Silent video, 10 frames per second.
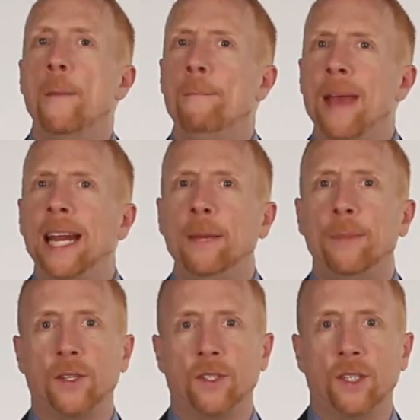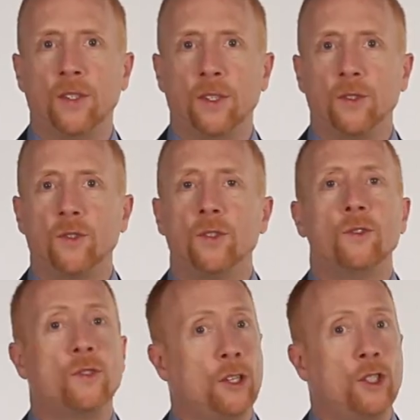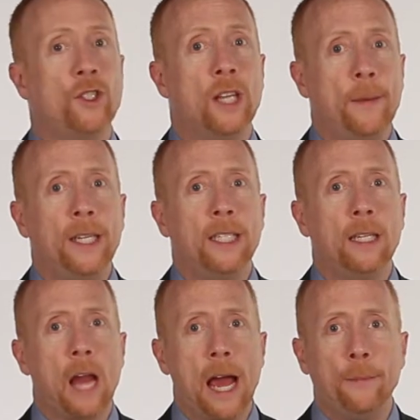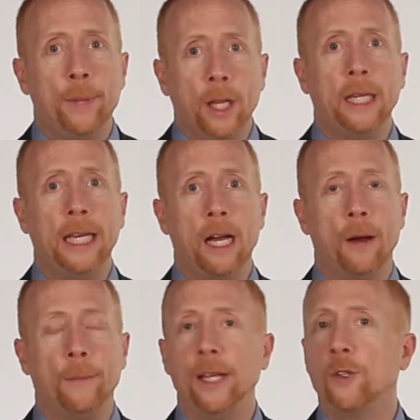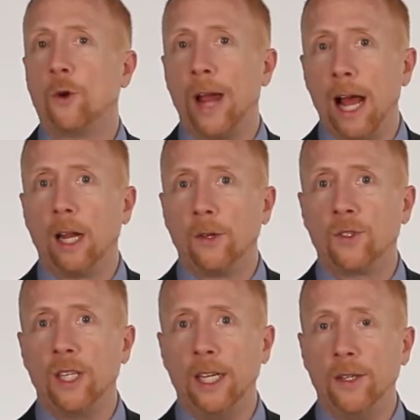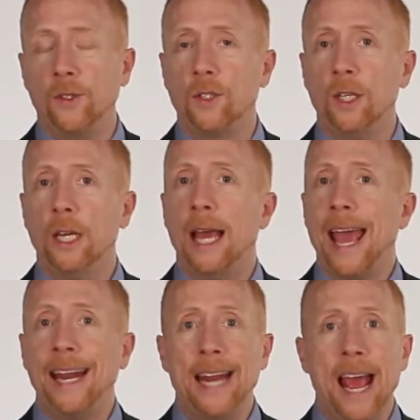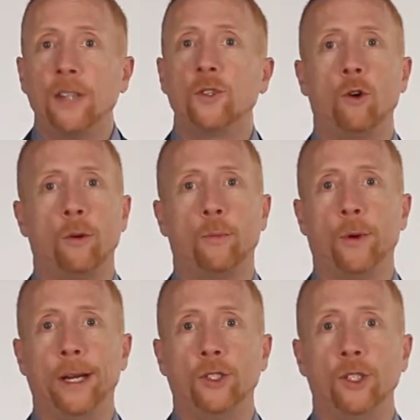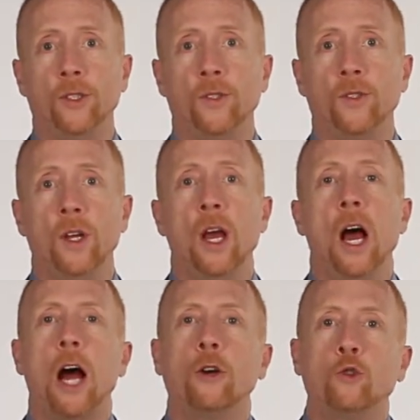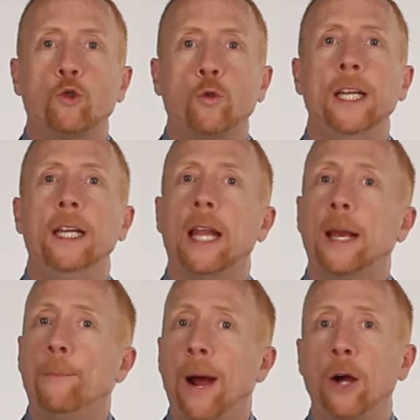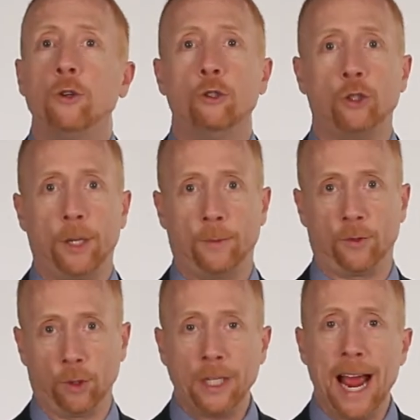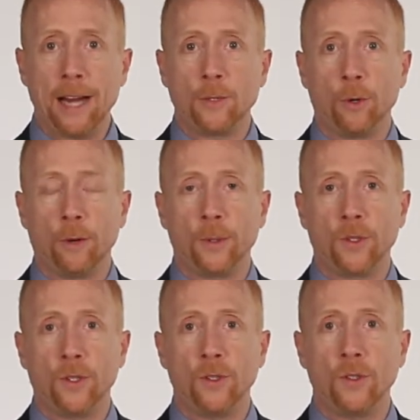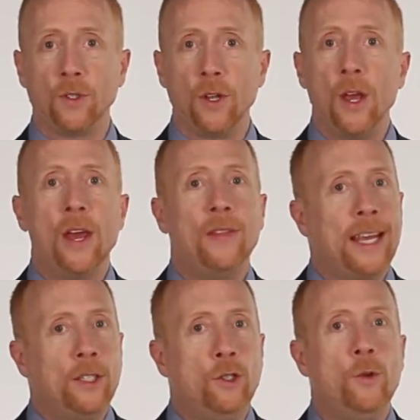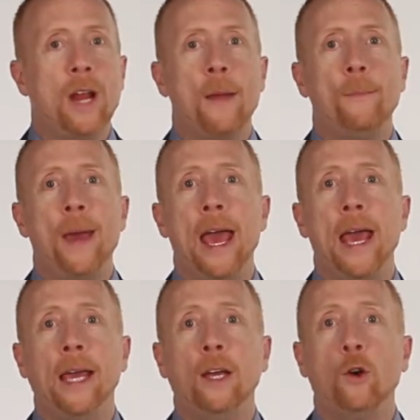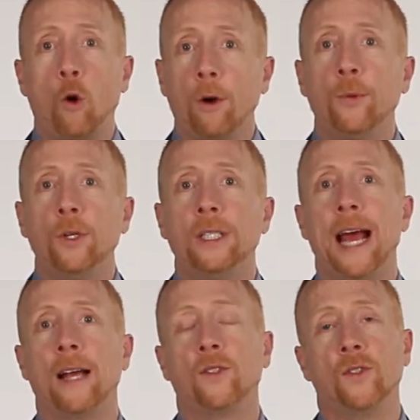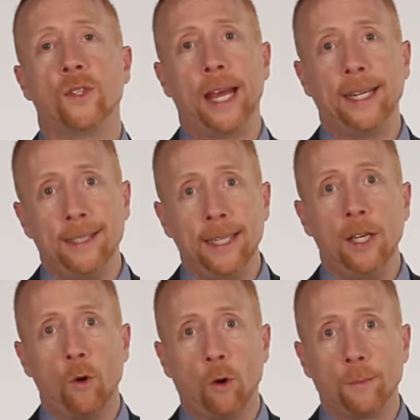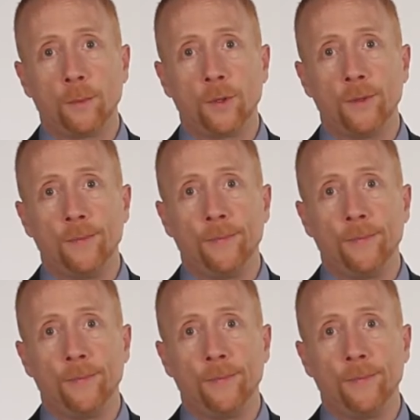Many businesses, such as limited liability companies or LLCs, and S corporations, are treated like partnerships for tax purposes. They do not pay corporate taxes like C corps.